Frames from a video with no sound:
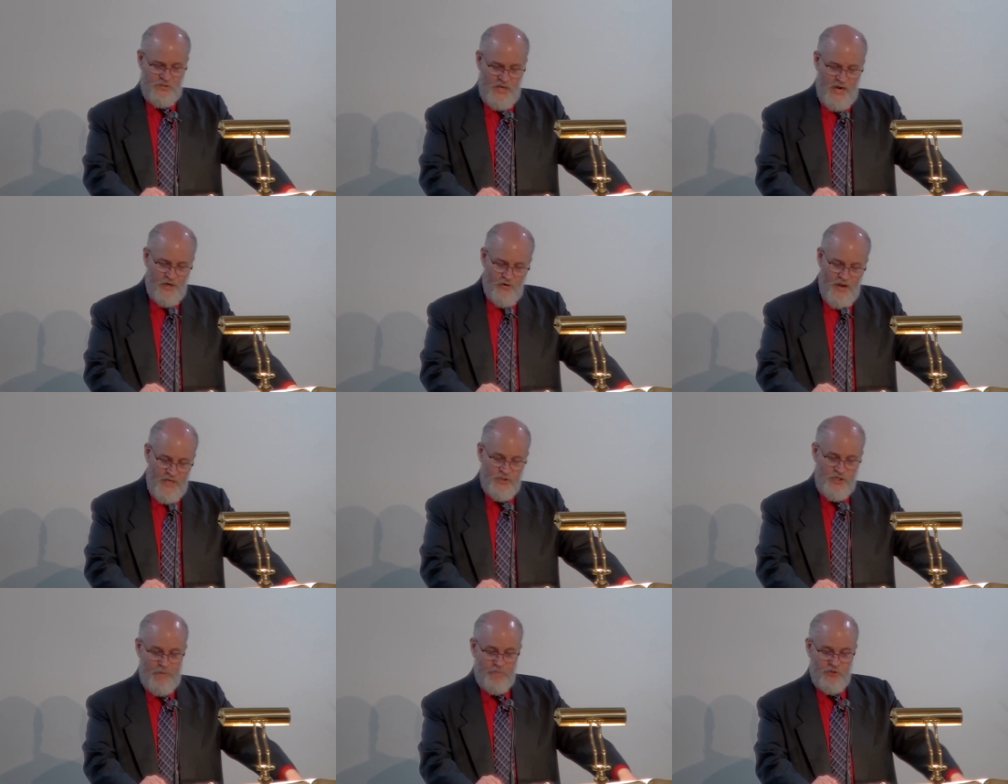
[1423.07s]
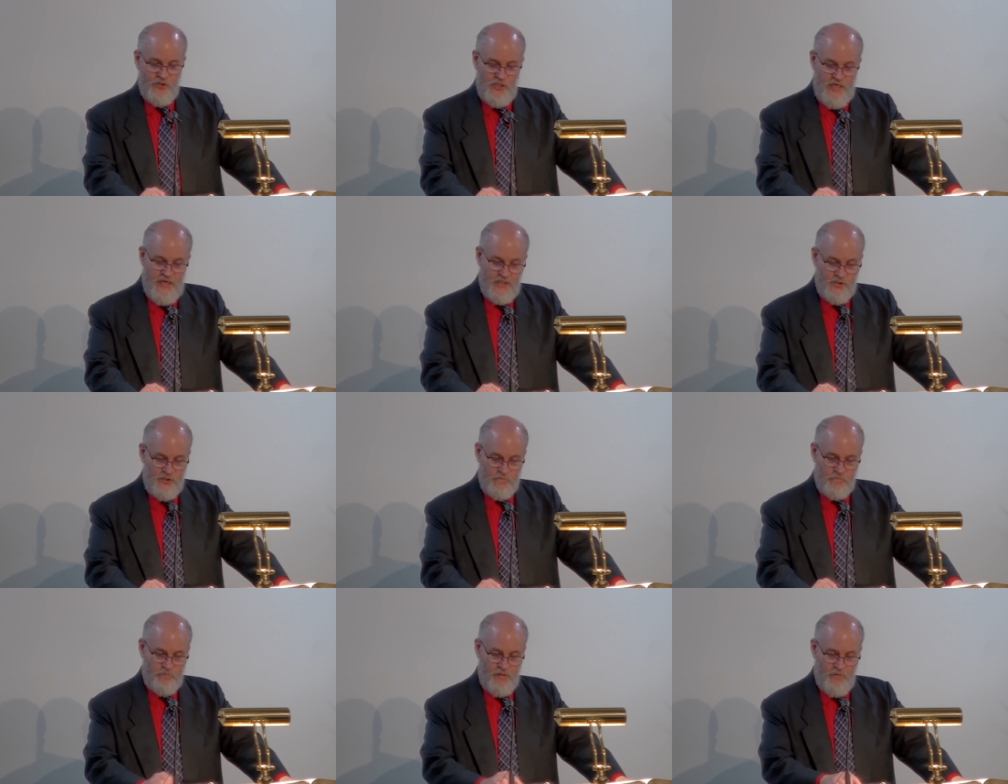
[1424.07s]
Zechariah chapter 6,
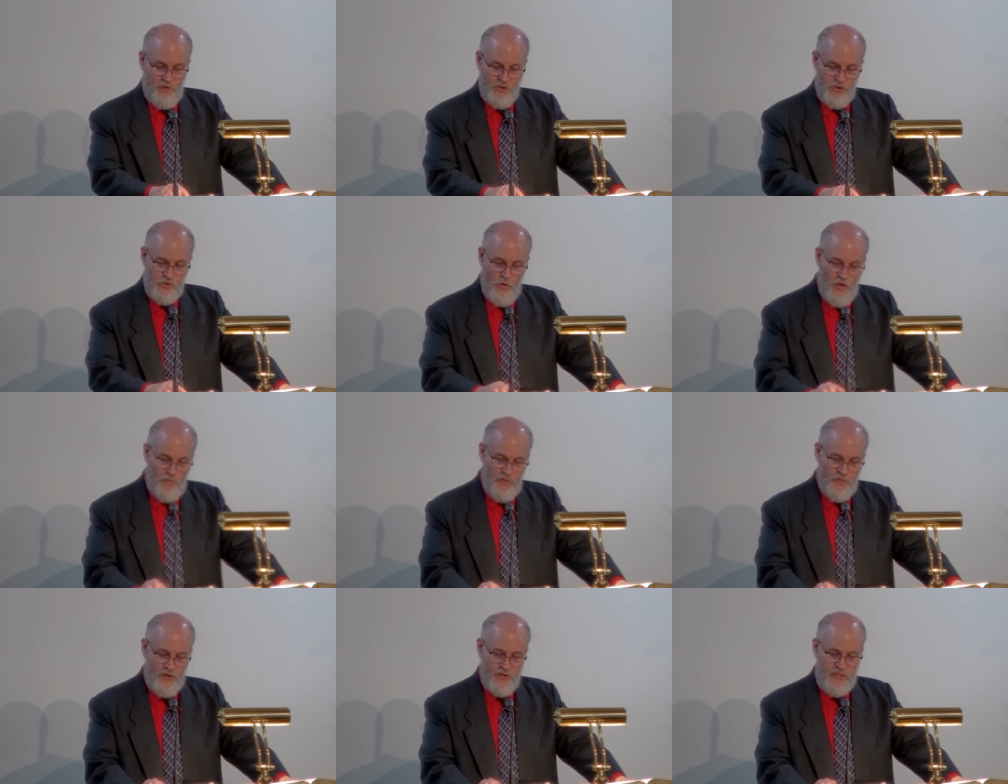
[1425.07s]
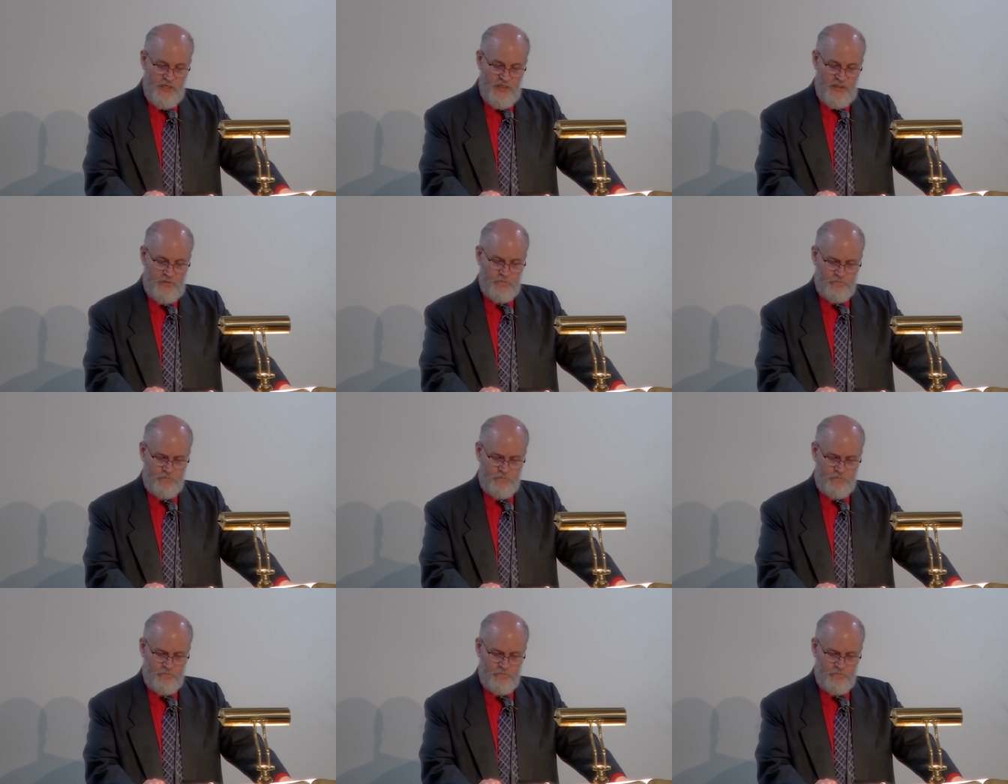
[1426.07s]
verses 12 and 13.